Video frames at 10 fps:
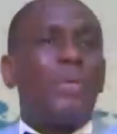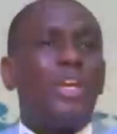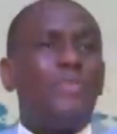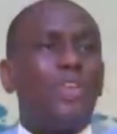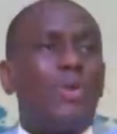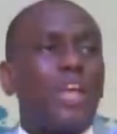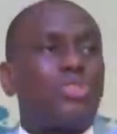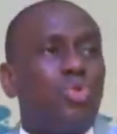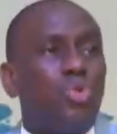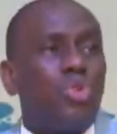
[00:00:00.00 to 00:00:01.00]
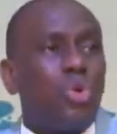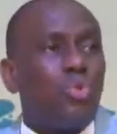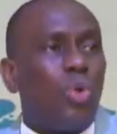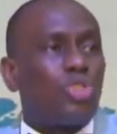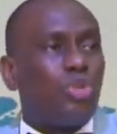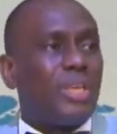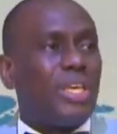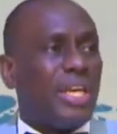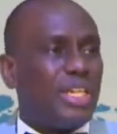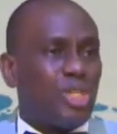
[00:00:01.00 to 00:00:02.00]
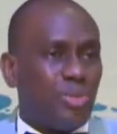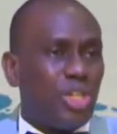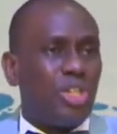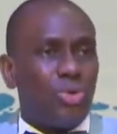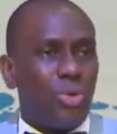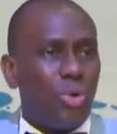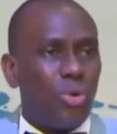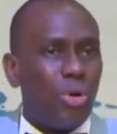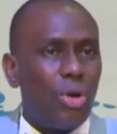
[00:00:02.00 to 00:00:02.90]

individuals who don't want to be here this morning to go.